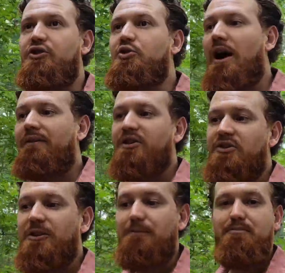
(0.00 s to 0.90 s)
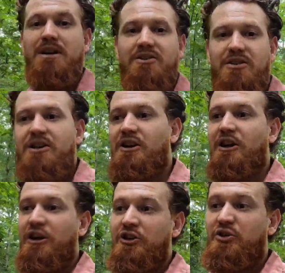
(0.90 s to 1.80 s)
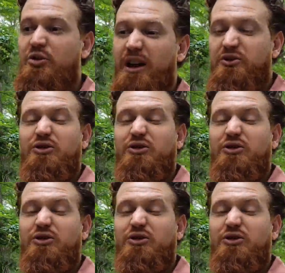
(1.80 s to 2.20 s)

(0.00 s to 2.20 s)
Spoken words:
you have to submit to that